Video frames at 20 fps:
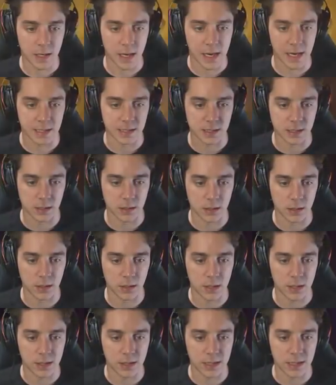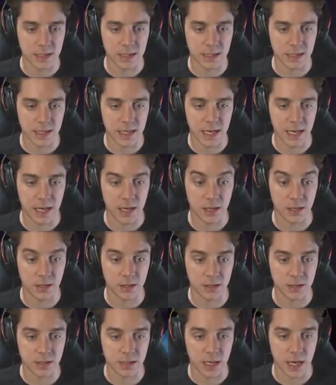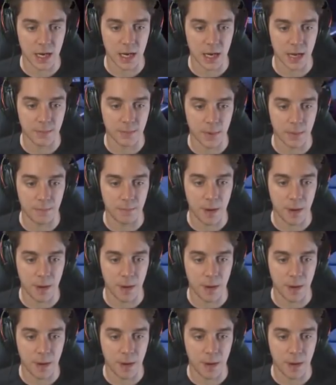Guys, look at these kills I'm